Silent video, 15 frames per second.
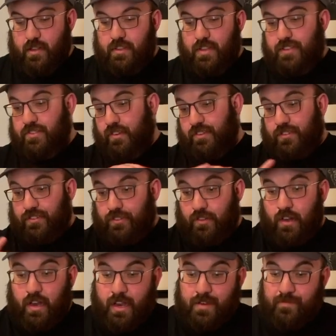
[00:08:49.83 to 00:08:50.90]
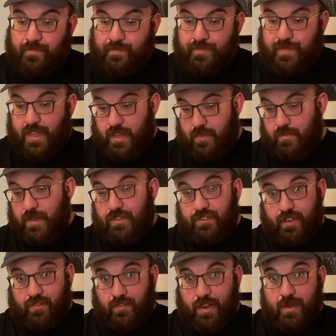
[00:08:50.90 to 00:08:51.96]
They took the slide and the
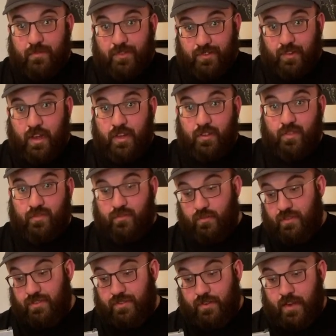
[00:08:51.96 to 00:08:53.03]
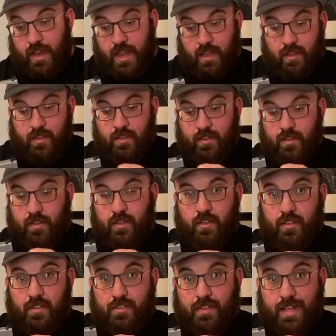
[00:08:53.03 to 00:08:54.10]
basic frame design of the 43.
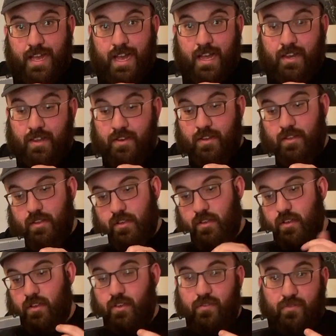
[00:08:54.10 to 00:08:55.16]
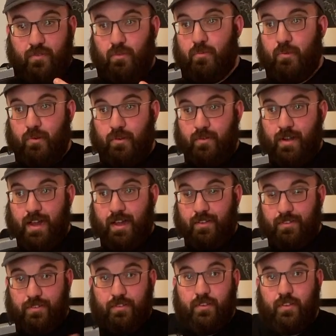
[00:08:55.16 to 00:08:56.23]
They added 4 more
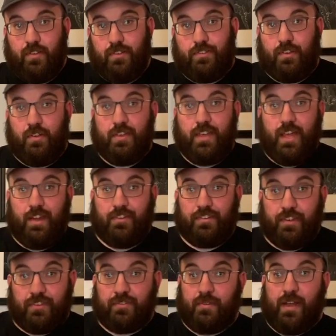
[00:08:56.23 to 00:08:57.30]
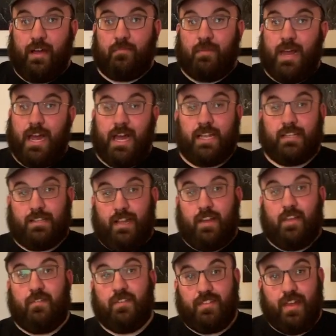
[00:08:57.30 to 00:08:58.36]
rounds. So you had a 6-round mag, now you
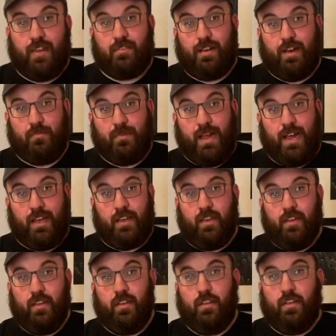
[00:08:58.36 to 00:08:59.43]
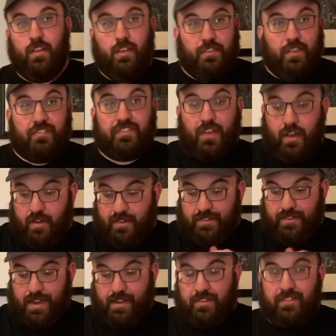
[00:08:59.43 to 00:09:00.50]
have a 10-round mag. This gun is
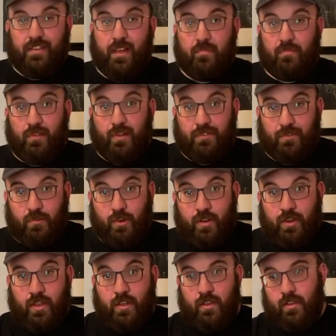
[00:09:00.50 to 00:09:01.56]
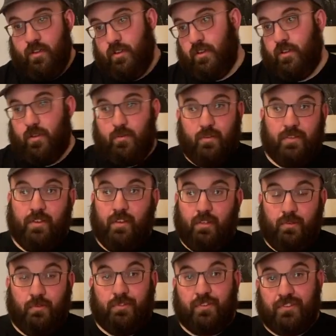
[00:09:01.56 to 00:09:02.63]
now a 10+1, where the
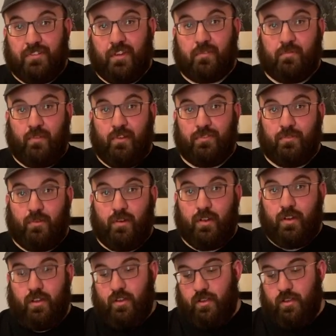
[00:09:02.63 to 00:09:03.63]
other was a 6+1.